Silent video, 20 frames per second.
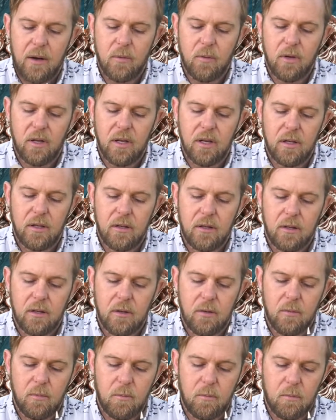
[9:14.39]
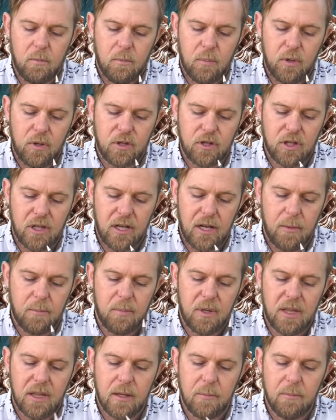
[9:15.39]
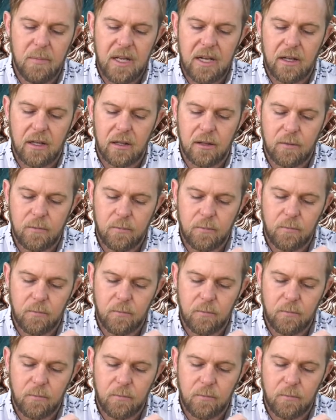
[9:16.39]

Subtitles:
would push it up in the middle,